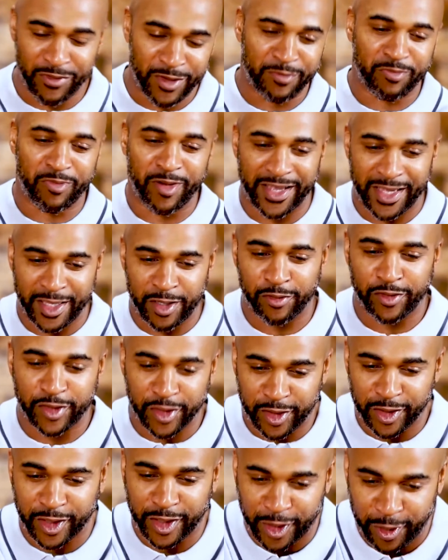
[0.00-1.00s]
We bring you to
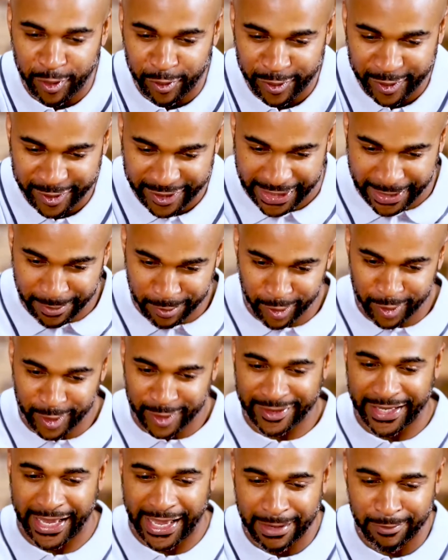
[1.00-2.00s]
the Q's table, the
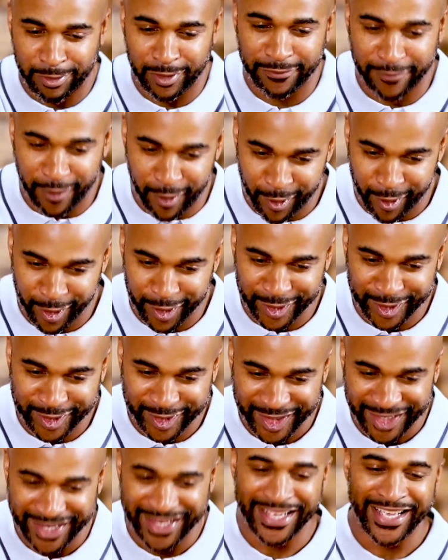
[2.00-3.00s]
table of
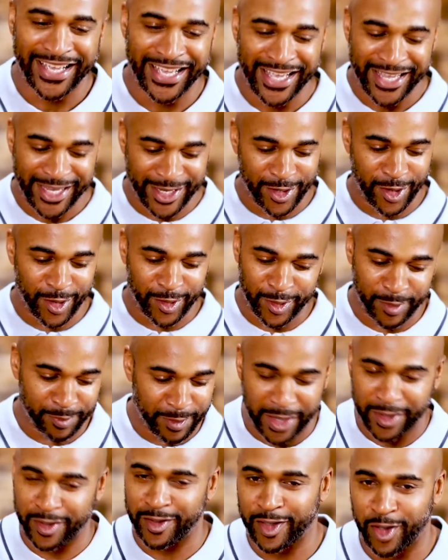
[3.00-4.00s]
orange. You know, I'm
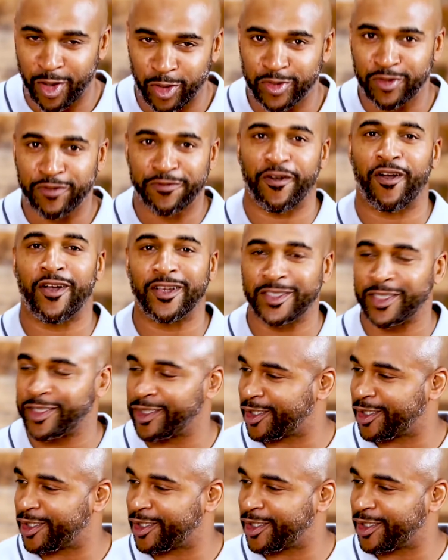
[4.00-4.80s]
not going to go too far into the